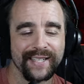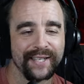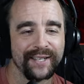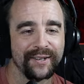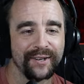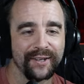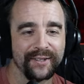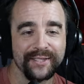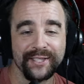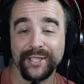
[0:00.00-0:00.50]

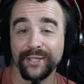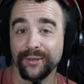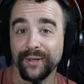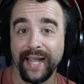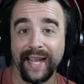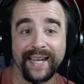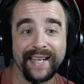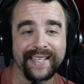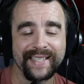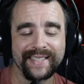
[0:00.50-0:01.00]
do you
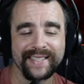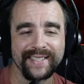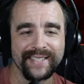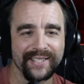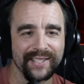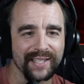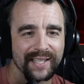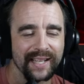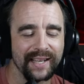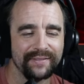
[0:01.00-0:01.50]
hate it? Do you
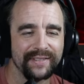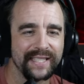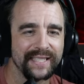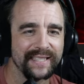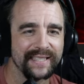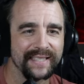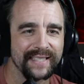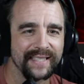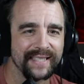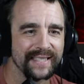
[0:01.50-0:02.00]
love it?
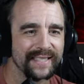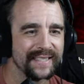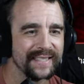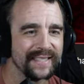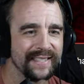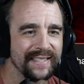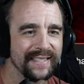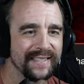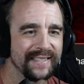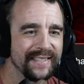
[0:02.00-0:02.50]
It's
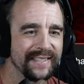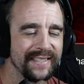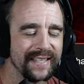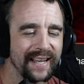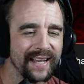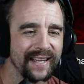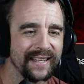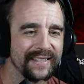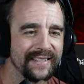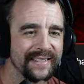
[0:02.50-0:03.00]

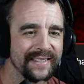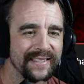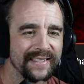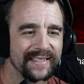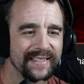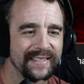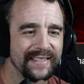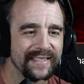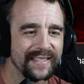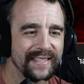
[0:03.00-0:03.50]
not
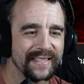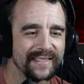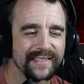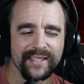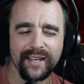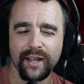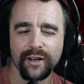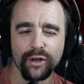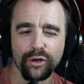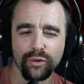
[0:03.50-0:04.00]
a
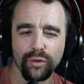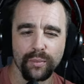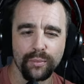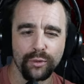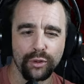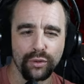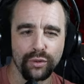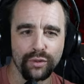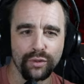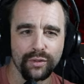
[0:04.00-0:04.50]

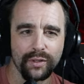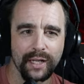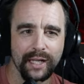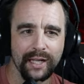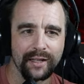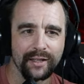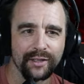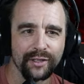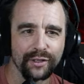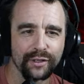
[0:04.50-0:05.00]
normal
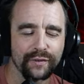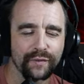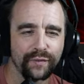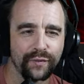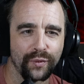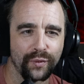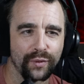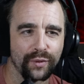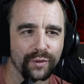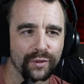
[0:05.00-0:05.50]
look
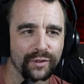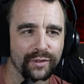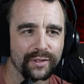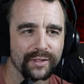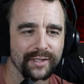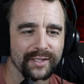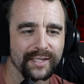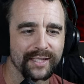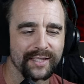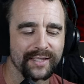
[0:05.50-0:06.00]
for
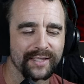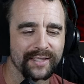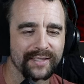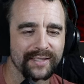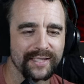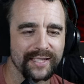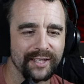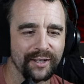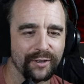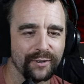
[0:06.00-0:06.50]

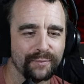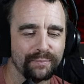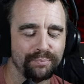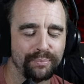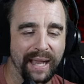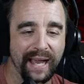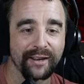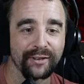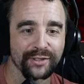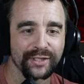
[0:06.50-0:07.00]

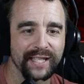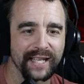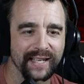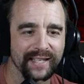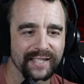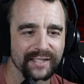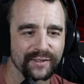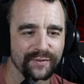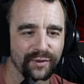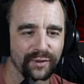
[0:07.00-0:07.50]
BattleTech as
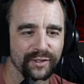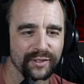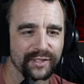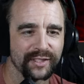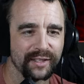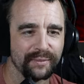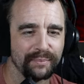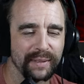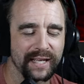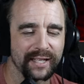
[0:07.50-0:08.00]
far as the
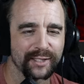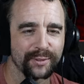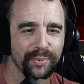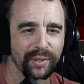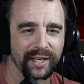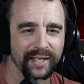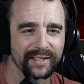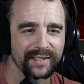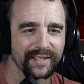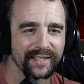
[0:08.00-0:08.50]
mechs, but
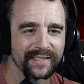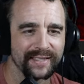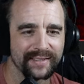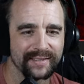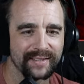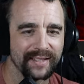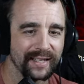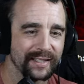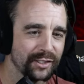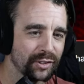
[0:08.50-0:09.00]

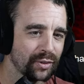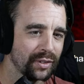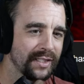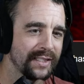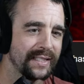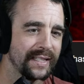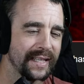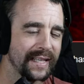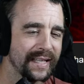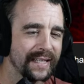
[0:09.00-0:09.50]
I sort of
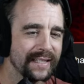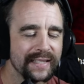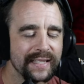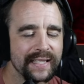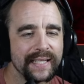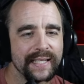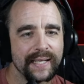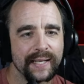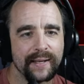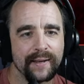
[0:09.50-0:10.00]
dig it.
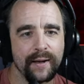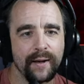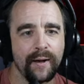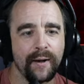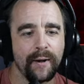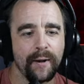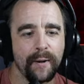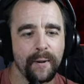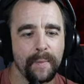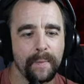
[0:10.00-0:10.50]

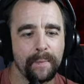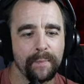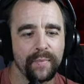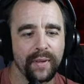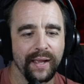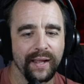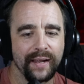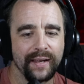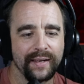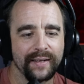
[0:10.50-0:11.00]
Yeah,
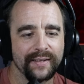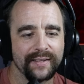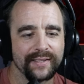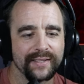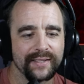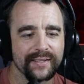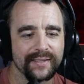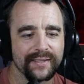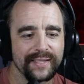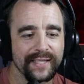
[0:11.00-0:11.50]

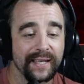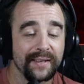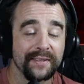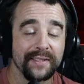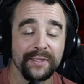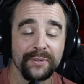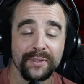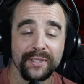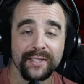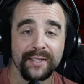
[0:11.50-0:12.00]

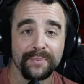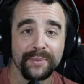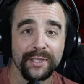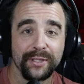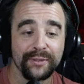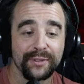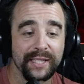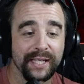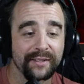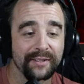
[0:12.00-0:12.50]
anyways, let me know
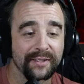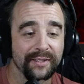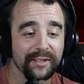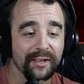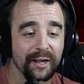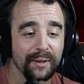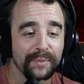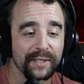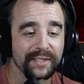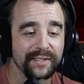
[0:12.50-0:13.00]
down in the
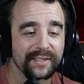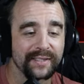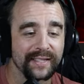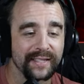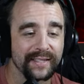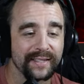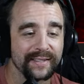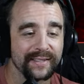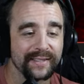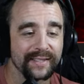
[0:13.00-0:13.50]
comments,
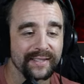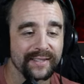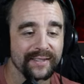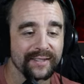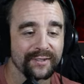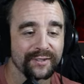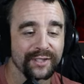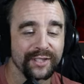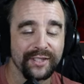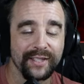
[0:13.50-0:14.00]
and I'll
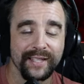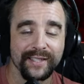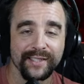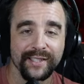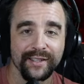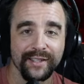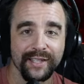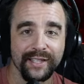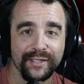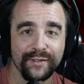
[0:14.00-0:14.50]
see you guys on
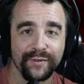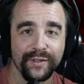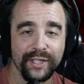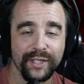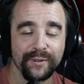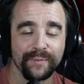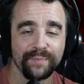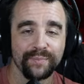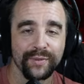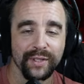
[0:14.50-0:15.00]
the next video.
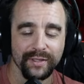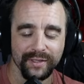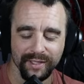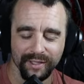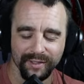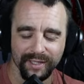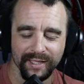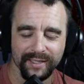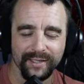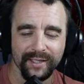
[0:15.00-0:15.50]
Until
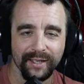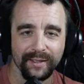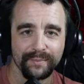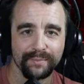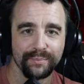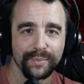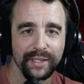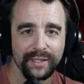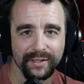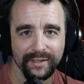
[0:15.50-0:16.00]
next time,
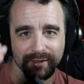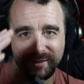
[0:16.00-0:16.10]
peace.